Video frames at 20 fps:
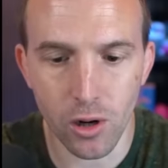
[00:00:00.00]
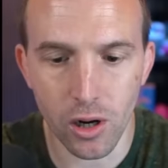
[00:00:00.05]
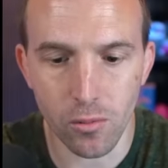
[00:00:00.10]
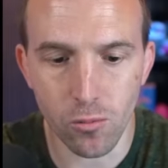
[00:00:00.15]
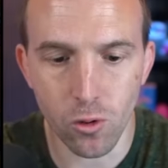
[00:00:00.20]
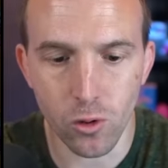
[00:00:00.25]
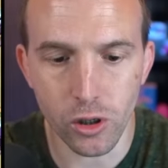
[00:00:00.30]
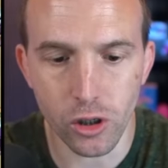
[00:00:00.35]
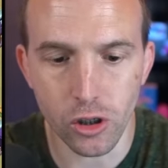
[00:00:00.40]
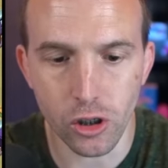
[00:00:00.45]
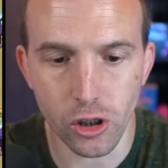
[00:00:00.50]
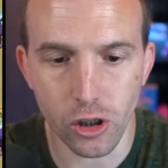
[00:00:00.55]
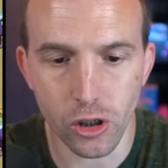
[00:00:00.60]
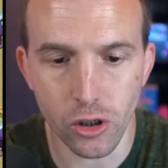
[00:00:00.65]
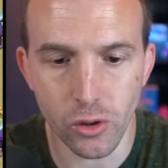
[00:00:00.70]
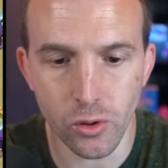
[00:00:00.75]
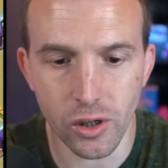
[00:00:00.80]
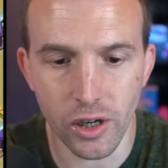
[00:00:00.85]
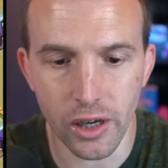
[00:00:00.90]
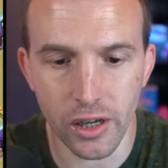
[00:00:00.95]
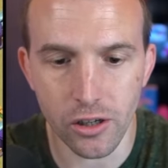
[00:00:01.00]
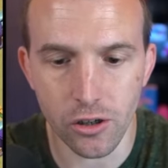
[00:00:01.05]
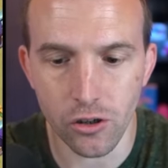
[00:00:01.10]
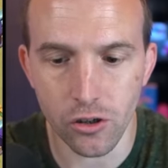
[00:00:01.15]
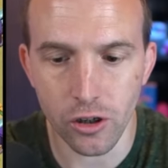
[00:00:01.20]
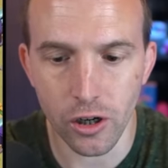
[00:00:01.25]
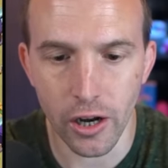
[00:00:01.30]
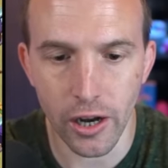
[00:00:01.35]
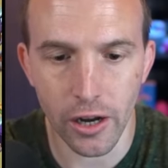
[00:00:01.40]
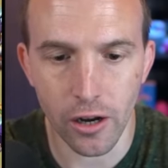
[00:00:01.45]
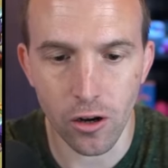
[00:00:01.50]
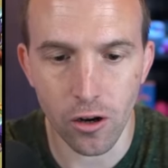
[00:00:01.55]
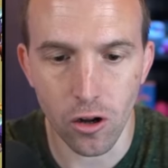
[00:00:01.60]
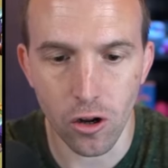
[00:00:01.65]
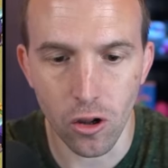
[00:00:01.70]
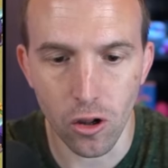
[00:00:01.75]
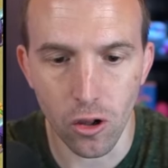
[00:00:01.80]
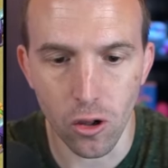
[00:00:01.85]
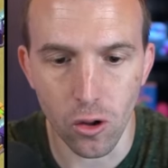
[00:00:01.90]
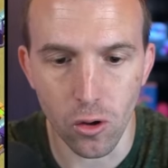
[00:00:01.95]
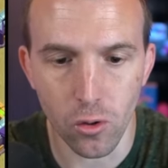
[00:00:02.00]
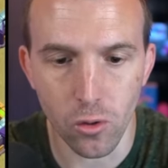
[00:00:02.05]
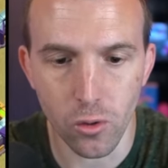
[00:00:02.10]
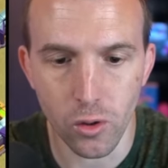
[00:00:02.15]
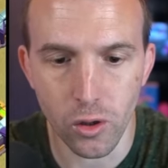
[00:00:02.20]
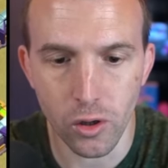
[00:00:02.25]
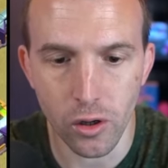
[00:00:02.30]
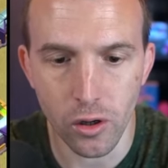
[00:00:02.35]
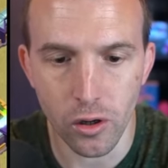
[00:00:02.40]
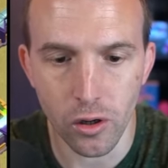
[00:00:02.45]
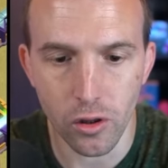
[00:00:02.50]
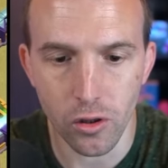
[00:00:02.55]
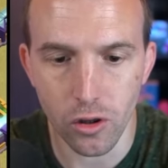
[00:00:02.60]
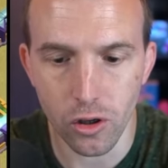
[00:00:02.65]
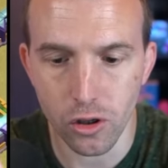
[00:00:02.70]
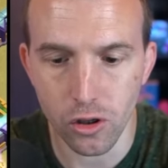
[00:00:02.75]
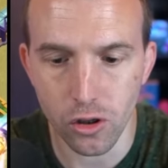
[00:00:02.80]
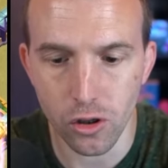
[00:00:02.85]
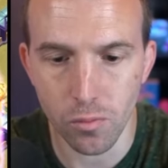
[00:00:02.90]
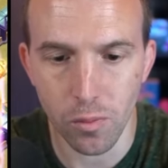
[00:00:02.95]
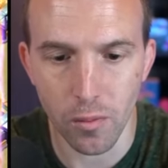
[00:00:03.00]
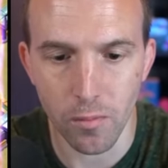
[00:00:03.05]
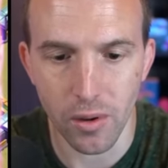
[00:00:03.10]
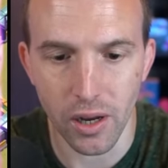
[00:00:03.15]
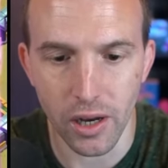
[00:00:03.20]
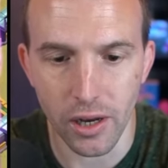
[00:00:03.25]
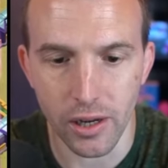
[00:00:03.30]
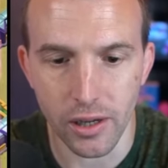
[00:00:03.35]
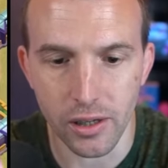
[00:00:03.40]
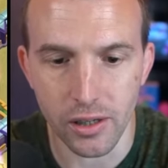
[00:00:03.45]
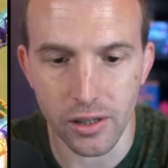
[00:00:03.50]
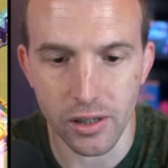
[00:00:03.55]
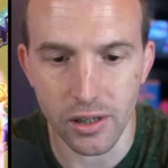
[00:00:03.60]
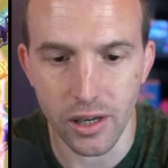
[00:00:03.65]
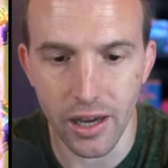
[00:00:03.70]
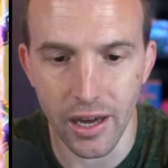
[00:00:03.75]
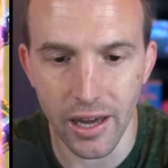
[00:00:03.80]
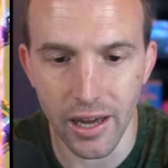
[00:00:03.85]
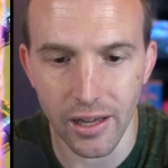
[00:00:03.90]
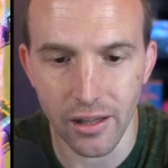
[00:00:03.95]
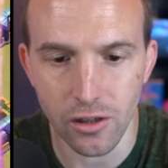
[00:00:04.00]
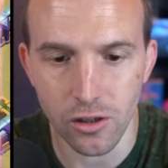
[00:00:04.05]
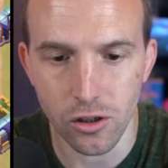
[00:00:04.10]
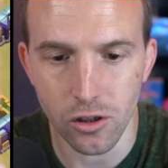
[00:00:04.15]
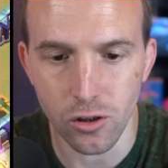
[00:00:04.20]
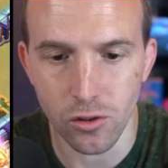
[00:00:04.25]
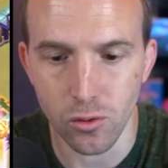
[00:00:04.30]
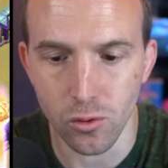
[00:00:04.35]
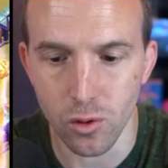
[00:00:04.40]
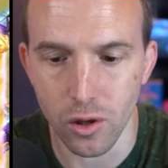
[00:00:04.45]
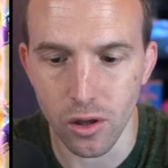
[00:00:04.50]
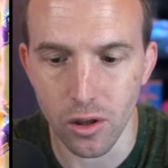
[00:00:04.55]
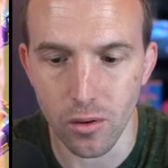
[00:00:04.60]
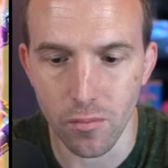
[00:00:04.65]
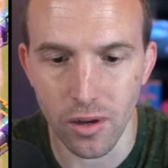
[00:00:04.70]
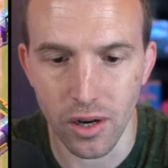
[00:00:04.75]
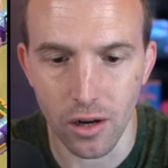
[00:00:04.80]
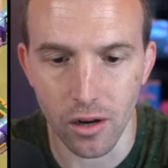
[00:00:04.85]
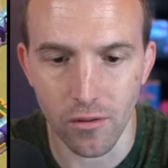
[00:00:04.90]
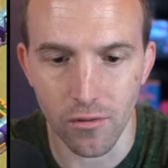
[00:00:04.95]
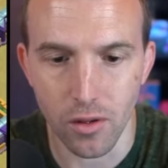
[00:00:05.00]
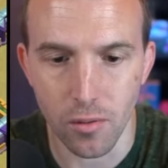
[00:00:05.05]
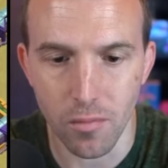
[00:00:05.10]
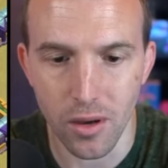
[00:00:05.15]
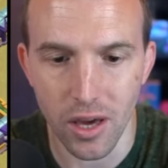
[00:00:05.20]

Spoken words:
what I'm going to do is try and clone the super minions into the middle of the